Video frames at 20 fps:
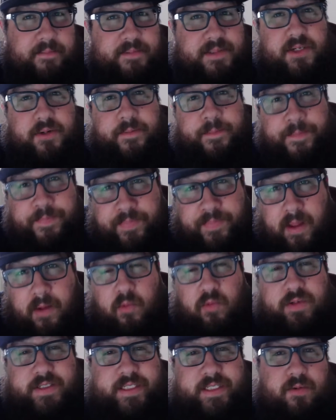So
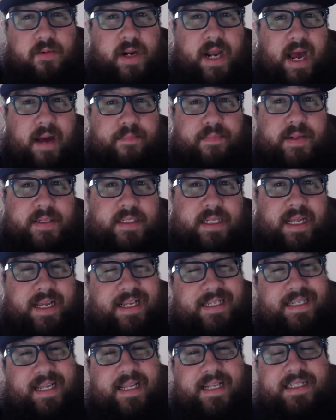we'll see what happens. Like I
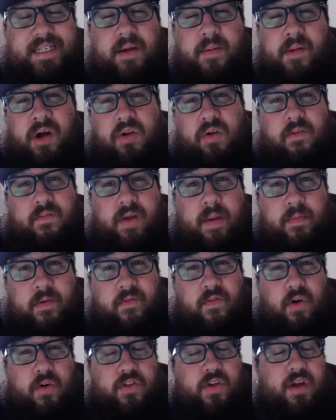said, that's coming out November
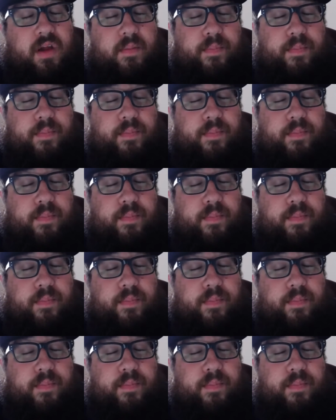4th. You can